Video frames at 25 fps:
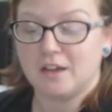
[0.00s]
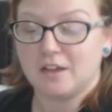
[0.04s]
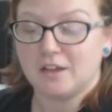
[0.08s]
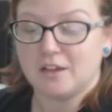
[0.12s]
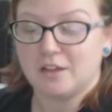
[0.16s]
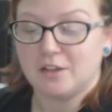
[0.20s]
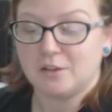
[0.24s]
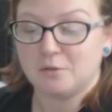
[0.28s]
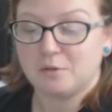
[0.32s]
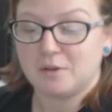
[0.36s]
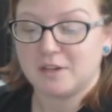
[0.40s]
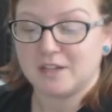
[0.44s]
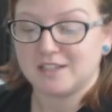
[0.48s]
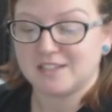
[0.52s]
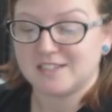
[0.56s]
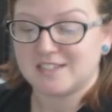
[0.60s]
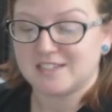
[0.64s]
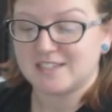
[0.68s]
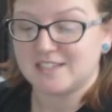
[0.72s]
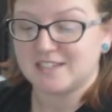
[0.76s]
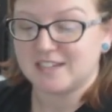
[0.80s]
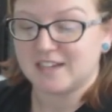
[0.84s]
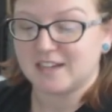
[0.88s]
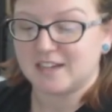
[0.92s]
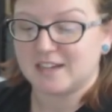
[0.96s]
You can
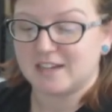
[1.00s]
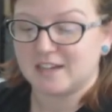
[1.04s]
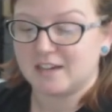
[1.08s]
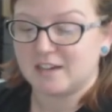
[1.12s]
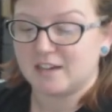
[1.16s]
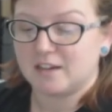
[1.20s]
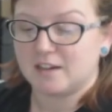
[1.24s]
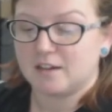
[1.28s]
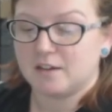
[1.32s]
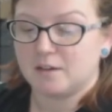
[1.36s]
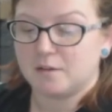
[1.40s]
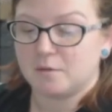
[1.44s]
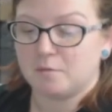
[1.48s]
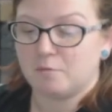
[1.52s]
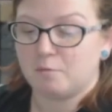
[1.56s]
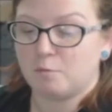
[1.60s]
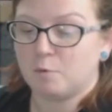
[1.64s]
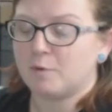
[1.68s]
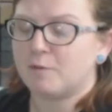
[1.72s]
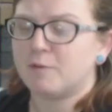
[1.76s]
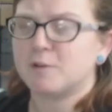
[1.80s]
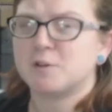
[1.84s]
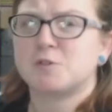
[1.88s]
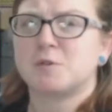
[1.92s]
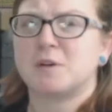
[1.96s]
stick
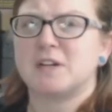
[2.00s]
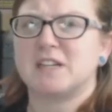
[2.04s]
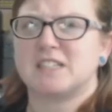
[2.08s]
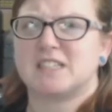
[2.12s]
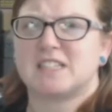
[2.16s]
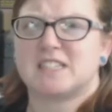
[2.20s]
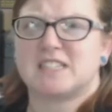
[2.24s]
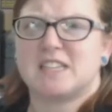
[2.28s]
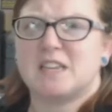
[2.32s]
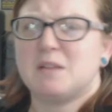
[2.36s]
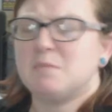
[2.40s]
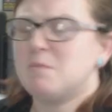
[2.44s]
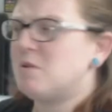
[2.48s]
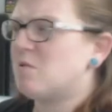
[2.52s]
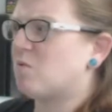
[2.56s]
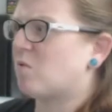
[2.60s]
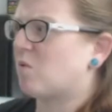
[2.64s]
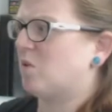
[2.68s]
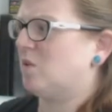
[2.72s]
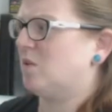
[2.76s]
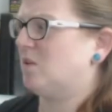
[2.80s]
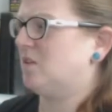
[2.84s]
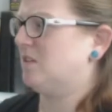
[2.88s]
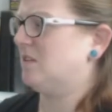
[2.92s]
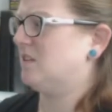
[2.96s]
refrigerated cinnamon
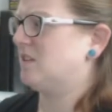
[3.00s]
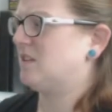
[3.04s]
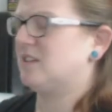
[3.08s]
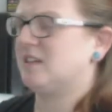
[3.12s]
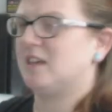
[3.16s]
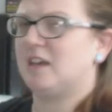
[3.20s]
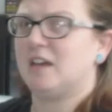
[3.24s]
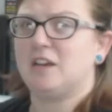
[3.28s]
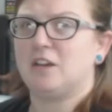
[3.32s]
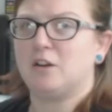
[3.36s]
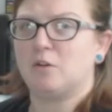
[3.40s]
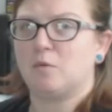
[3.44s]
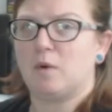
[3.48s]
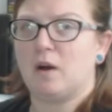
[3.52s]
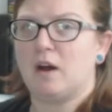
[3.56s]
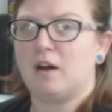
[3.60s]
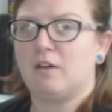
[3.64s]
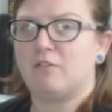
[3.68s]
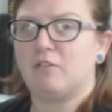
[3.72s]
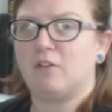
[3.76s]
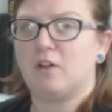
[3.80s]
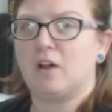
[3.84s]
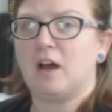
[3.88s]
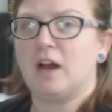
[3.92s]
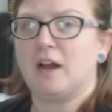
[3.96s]
rolls in your
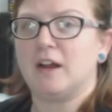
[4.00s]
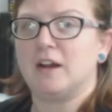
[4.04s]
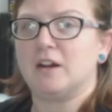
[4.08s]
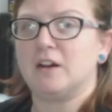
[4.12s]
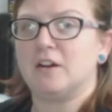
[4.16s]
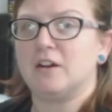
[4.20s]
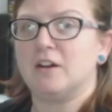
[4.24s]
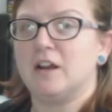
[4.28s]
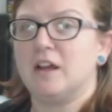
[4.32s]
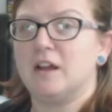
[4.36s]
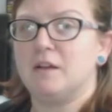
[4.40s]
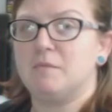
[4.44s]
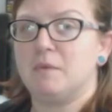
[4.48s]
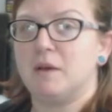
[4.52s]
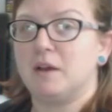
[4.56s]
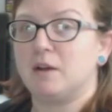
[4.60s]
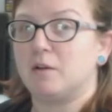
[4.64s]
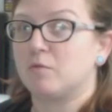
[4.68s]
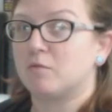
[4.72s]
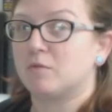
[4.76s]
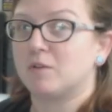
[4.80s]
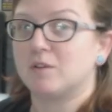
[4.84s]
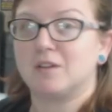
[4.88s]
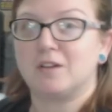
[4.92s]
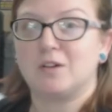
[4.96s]
waffle iron and make
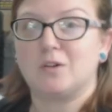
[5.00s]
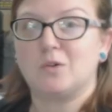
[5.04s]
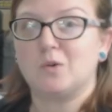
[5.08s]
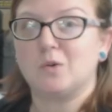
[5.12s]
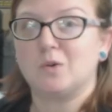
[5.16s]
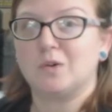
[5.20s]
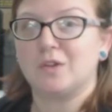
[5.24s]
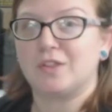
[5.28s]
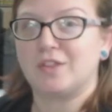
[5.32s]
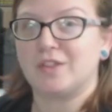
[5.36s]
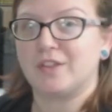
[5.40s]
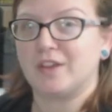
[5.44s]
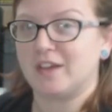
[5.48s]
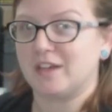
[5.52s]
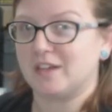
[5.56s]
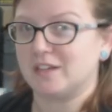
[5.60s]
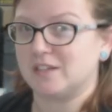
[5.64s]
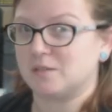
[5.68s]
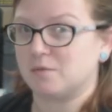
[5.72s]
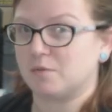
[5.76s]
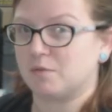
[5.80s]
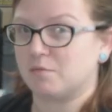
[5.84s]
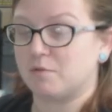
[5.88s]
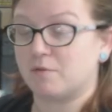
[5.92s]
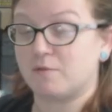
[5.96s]
really cool things
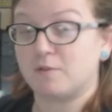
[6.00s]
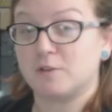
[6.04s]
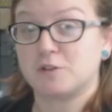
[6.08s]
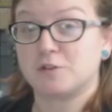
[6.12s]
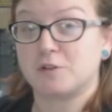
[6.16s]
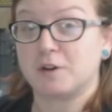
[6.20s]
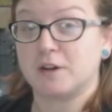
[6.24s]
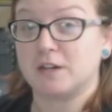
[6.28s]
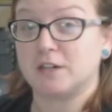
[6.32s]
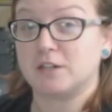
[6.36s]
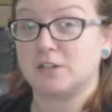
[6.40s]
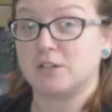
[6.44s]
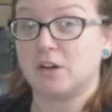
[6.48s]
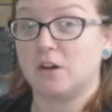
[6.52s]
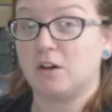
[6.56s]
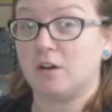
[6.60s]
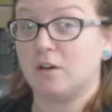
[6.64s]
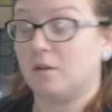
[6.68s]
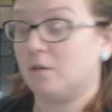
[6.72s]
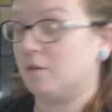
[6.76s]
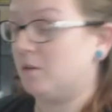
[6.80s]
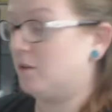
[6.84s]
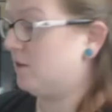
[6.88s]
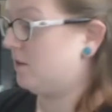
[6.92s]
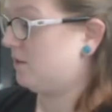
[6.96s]
with refrigerated
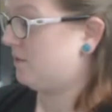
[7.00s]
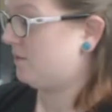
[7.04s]
dough.